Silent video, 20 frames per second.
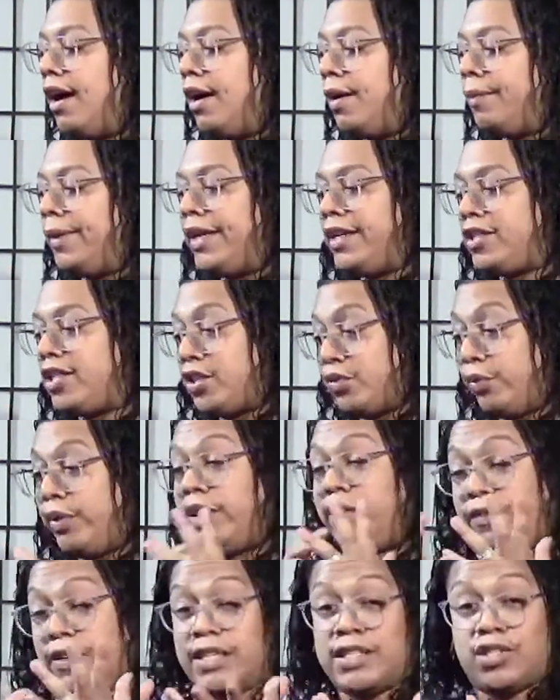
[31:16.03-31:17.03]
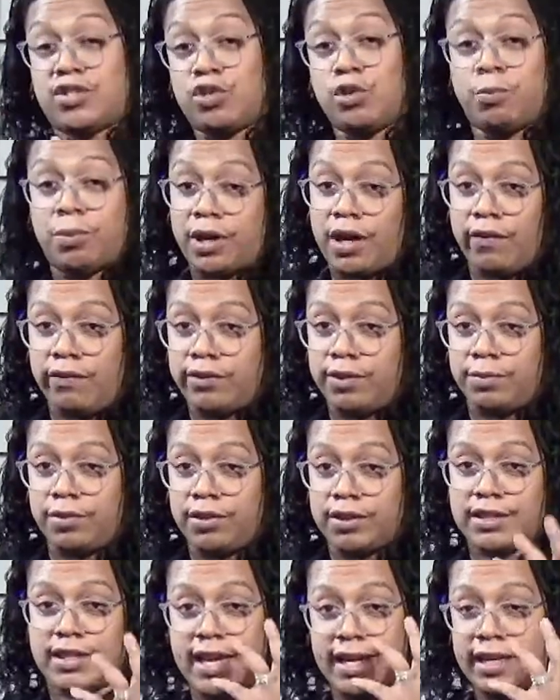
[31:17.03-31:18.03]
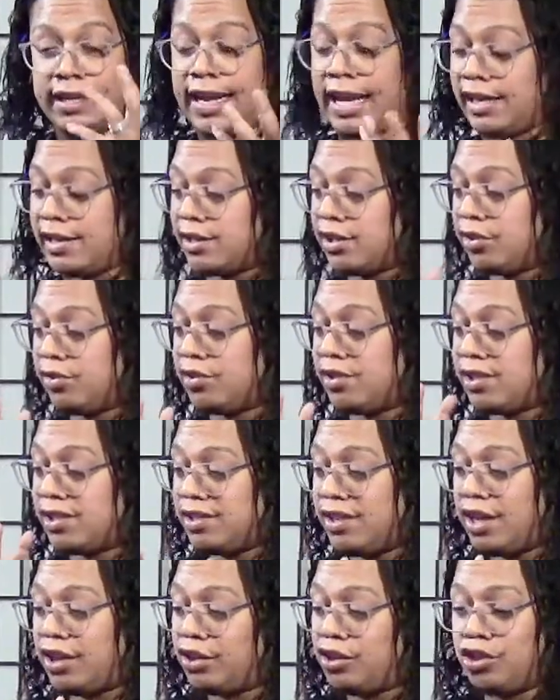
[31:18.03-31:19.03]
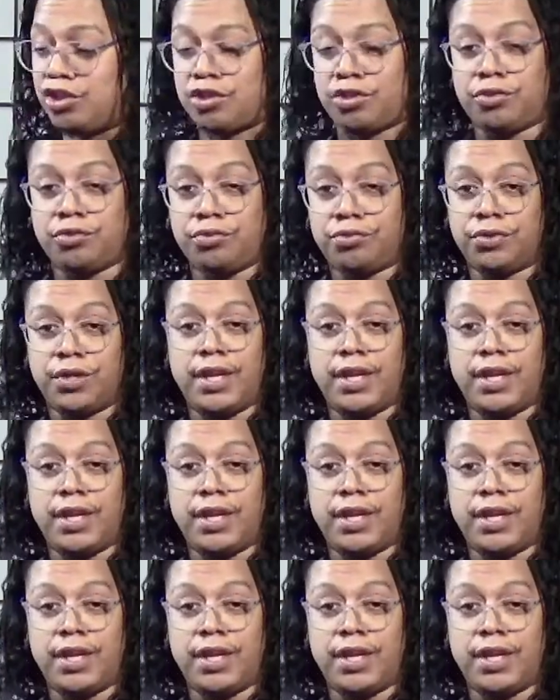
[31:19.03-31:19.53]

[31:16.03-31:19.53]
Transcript: It just really, it's super comfortable. It's like a nice little snug shoe.